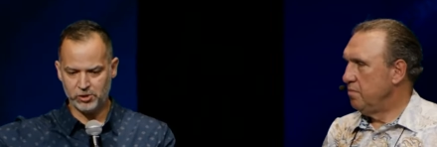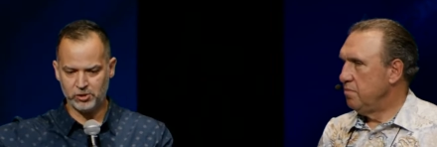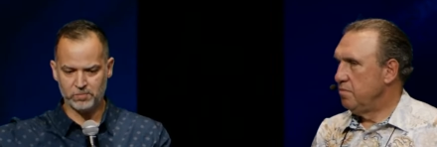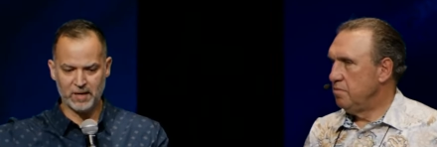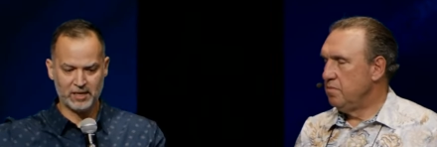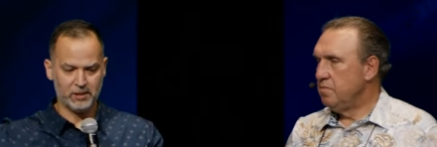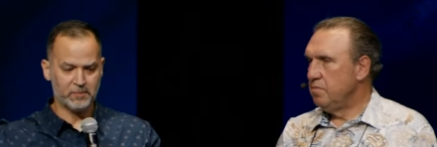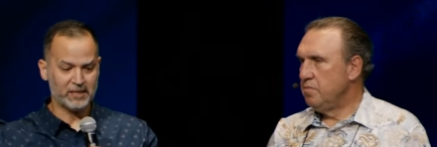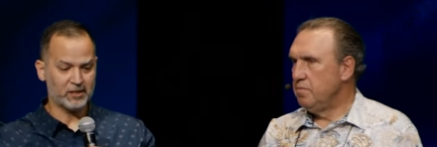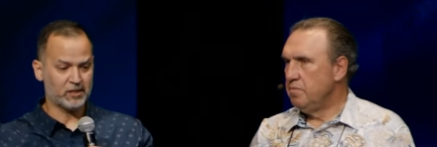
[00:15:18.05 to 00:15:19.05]
Speaker 1: used mightily
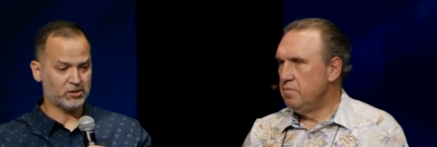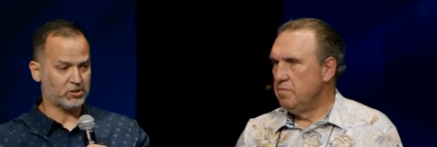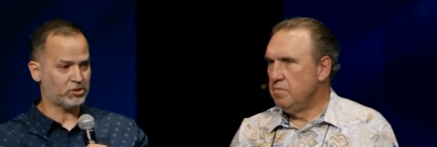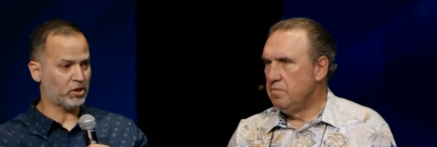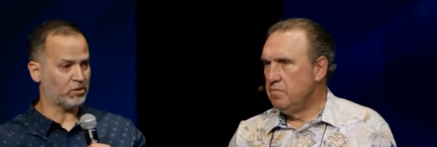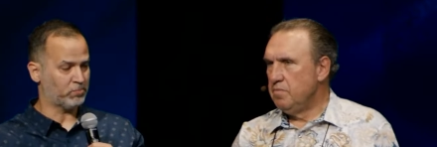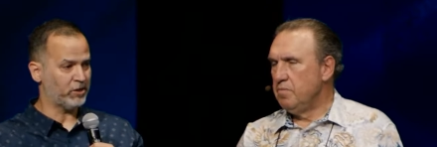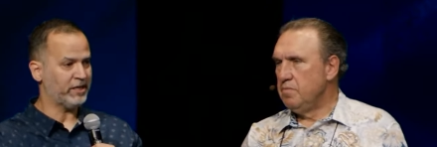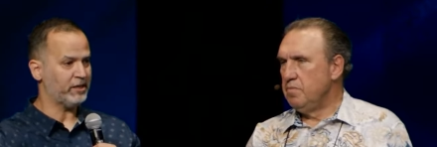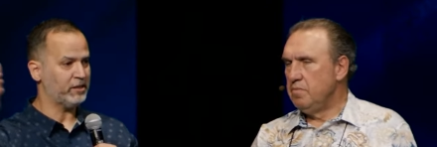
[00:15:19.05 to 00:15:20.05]
by God to start
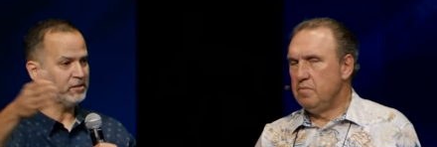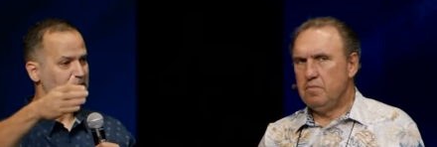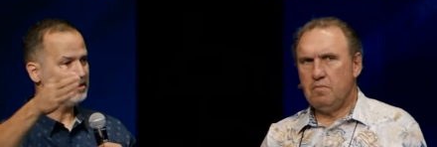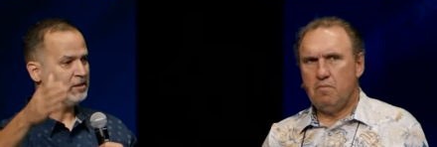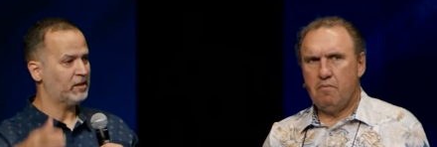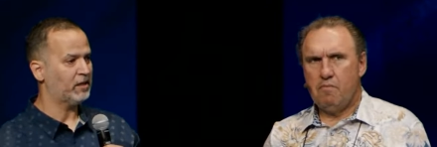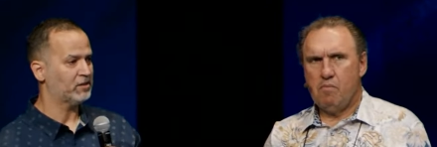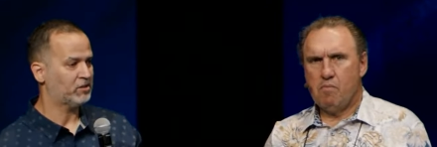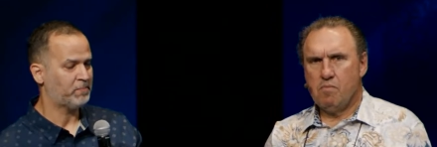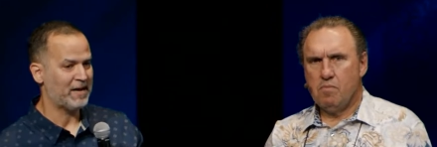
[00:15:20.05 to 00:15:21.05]
bringing it
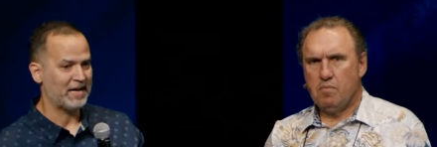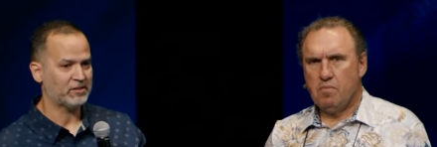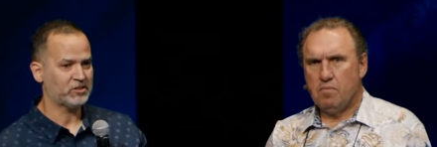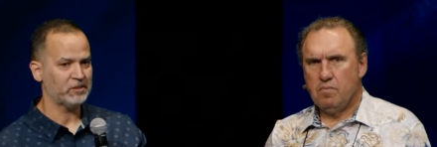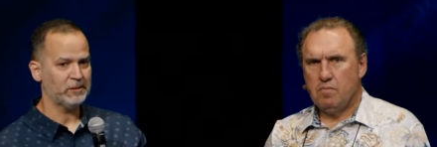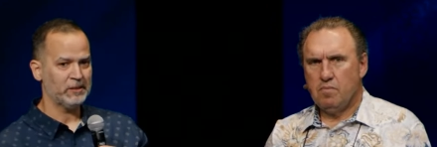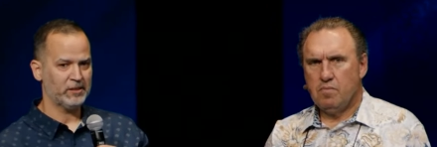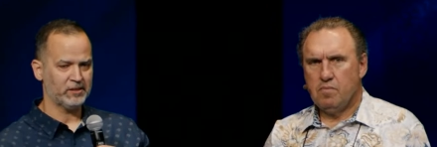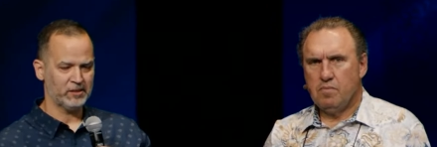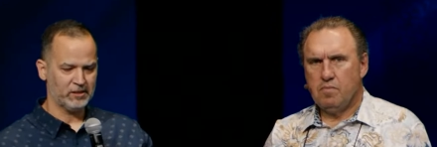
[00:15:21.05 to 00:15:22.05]
uh, to pass.
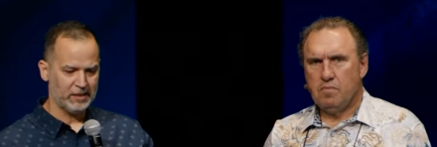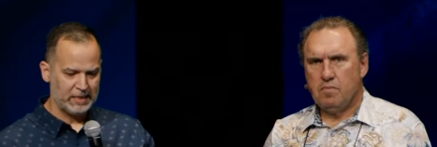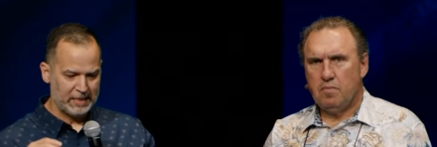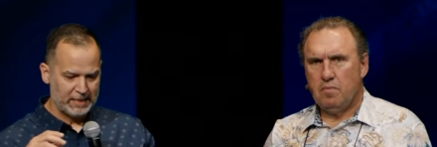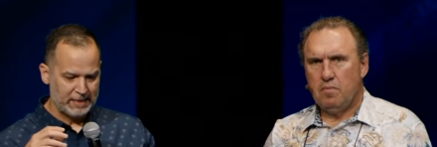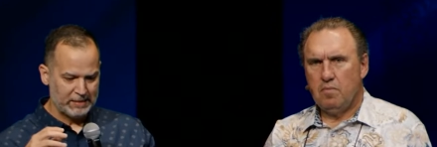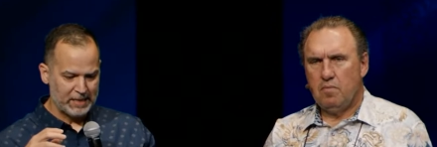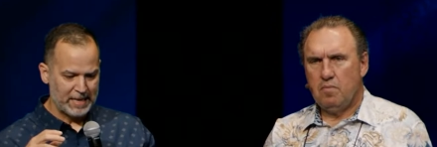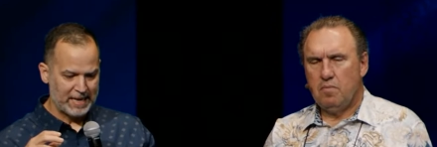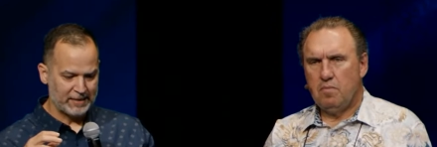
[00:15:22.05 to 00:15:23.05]
And,
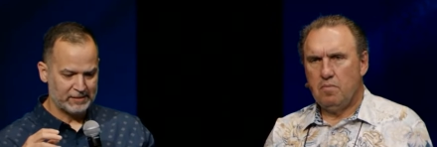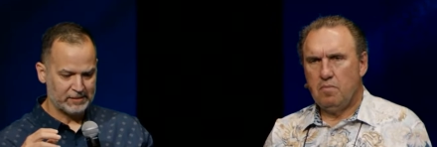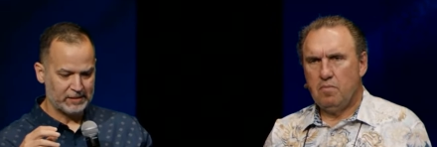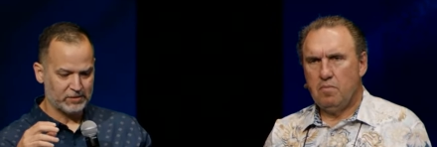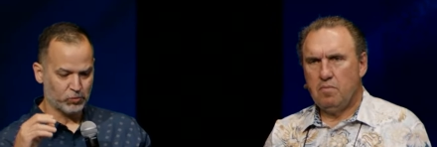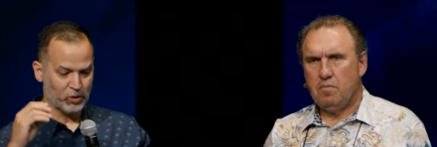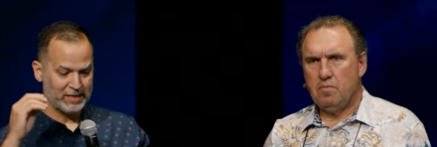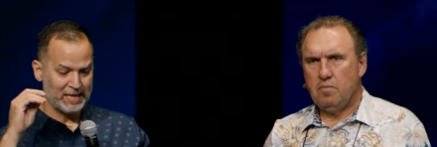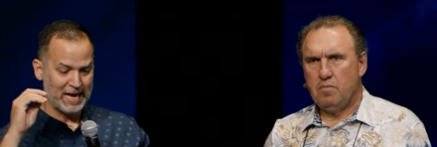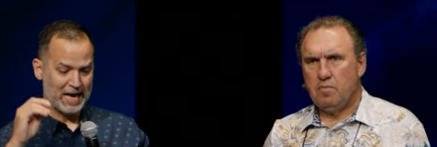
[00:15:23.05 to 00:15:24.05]
and
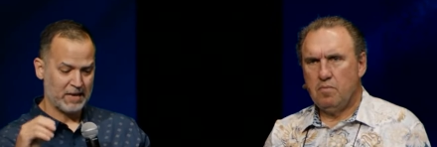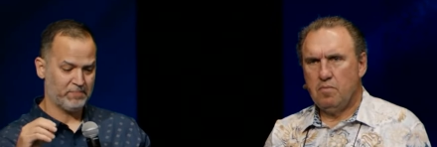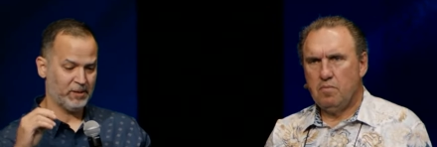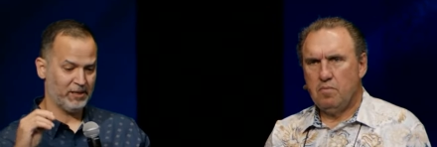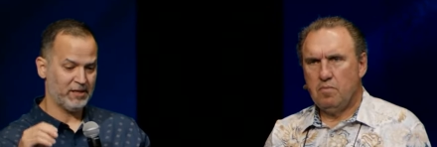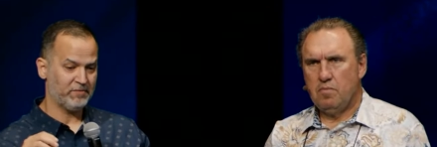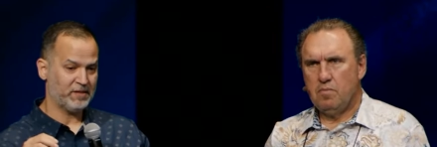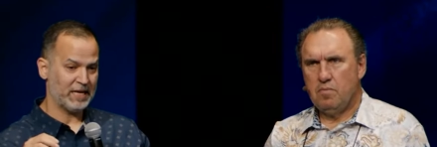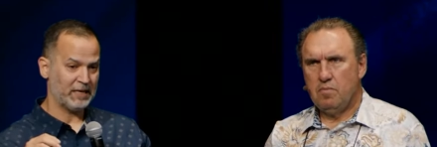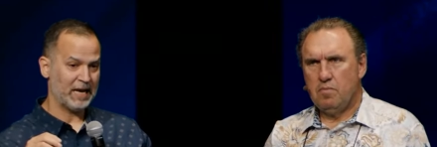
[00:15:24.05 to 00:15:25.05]
what I
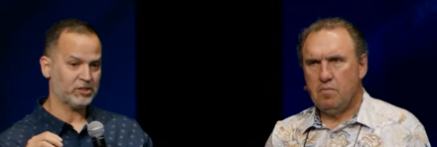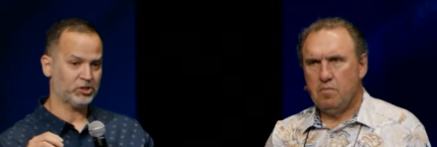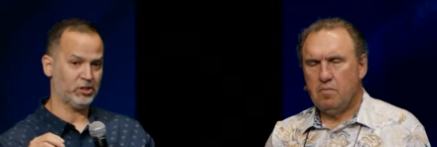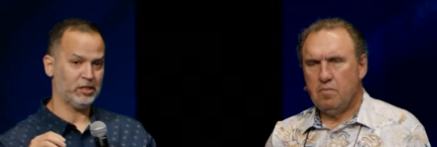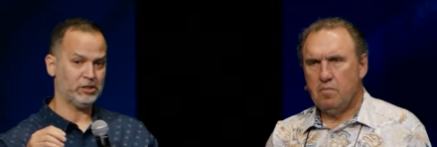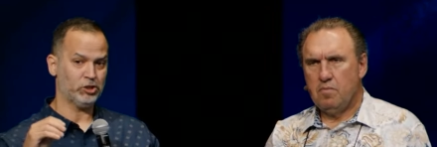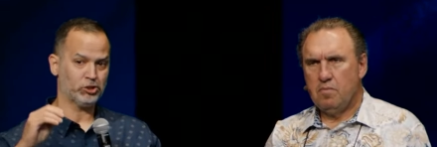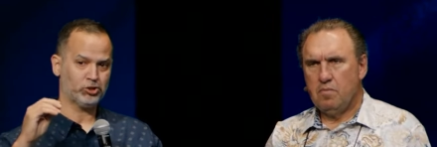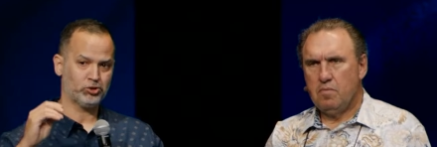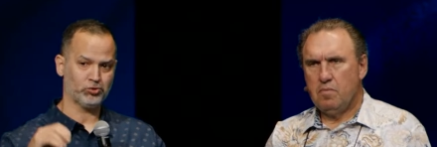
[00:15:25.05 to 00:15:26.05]
believe that actually
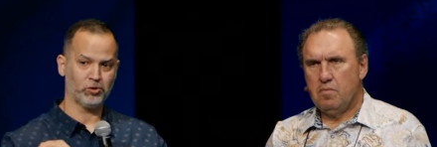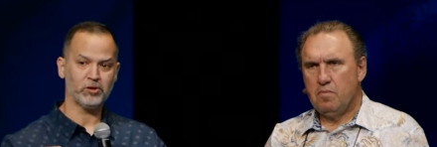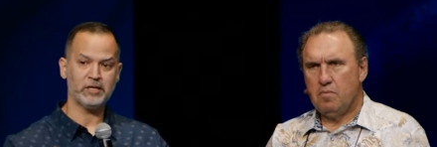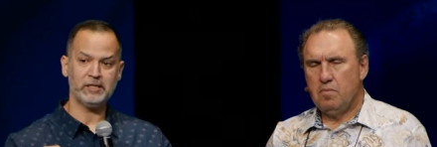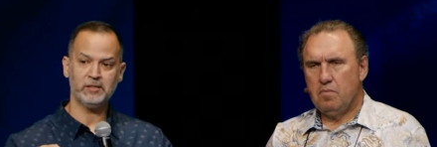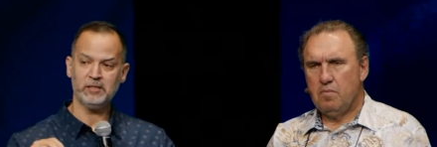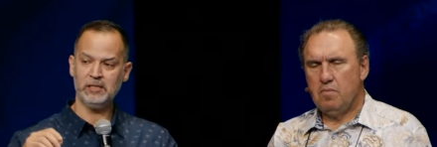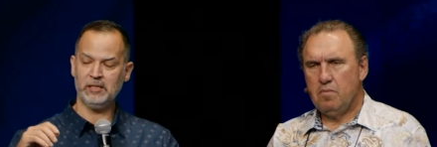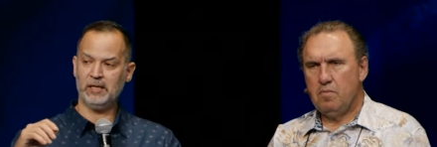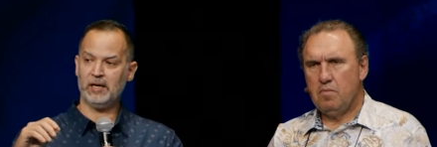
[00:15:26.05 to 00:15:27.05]
destroyed
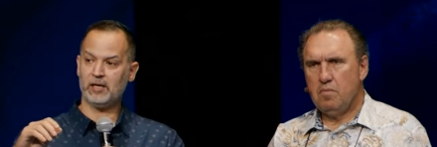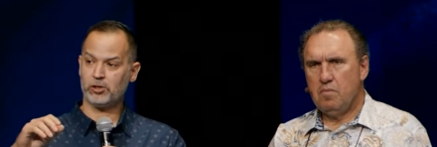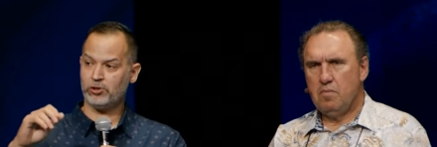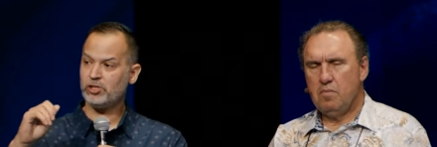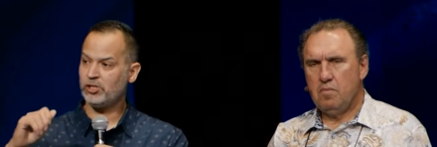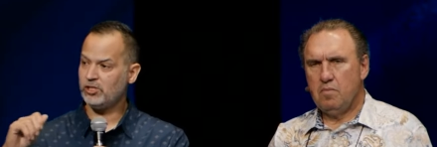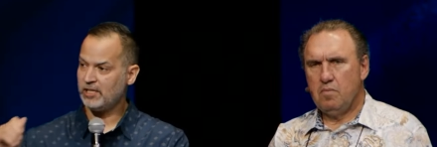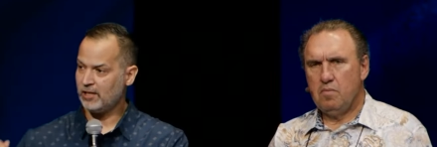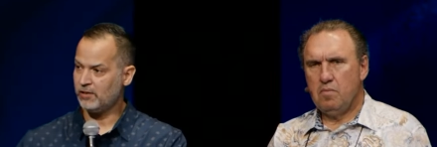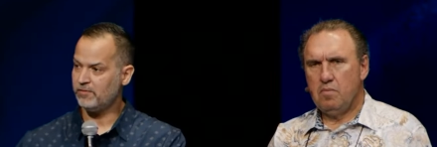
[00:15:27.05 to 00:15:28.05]
uh, Christian
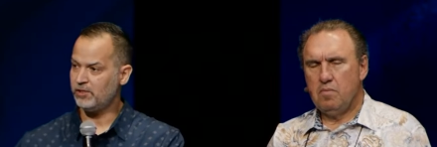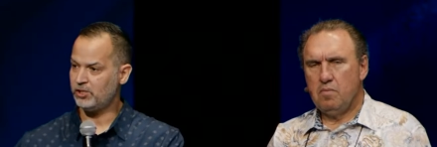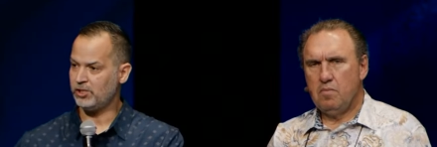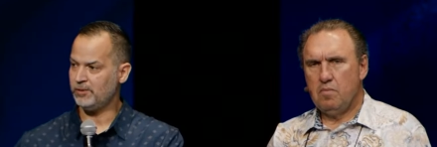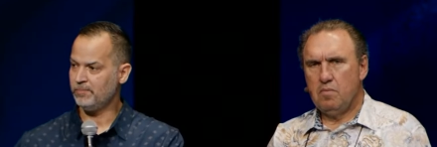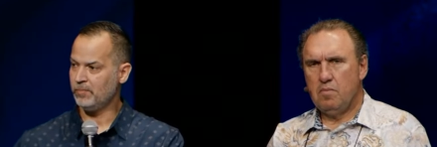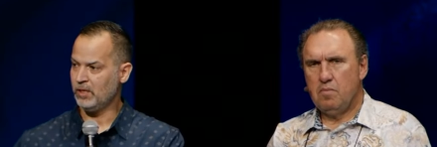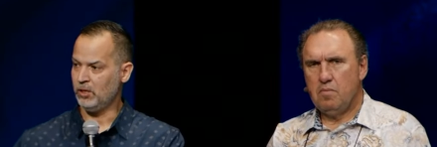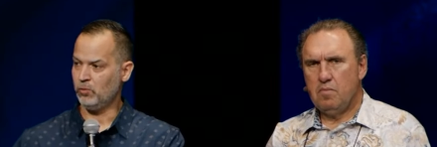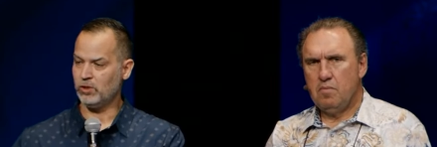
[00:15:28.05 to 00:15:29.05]
television
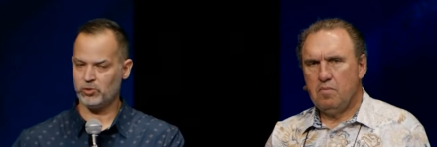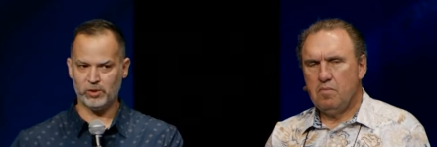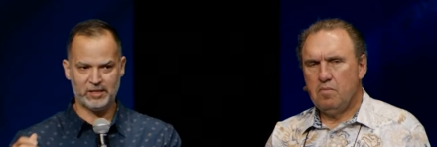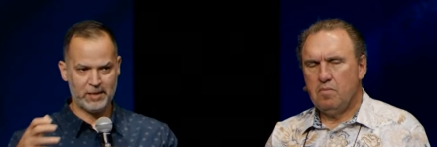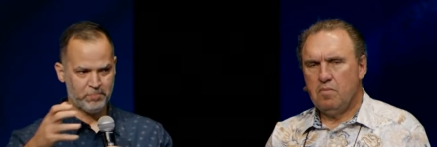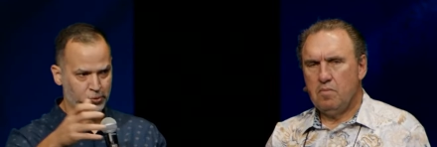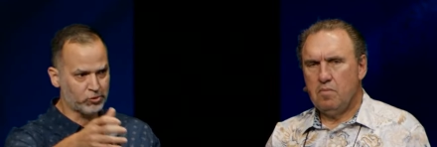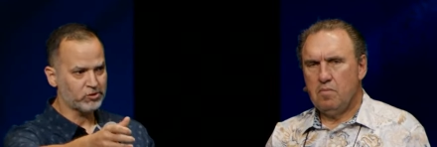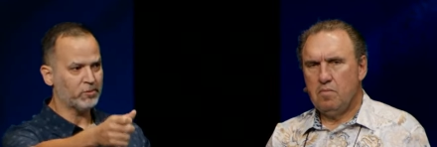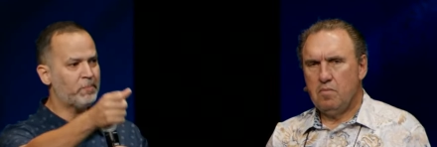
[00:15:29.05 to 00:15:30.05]
was when they
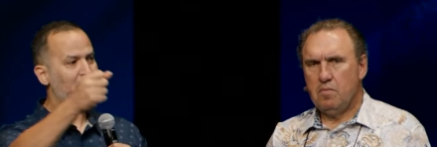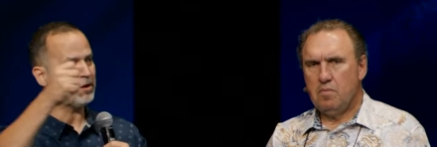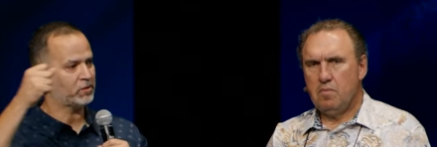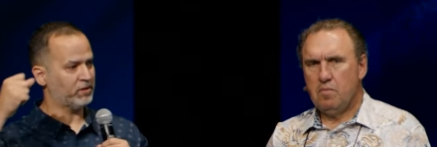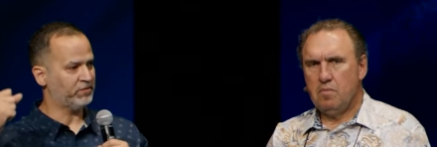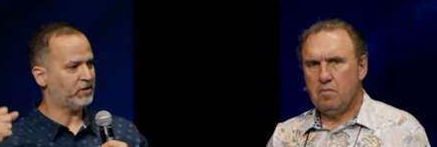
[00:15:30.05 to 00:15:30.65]
pulled the power of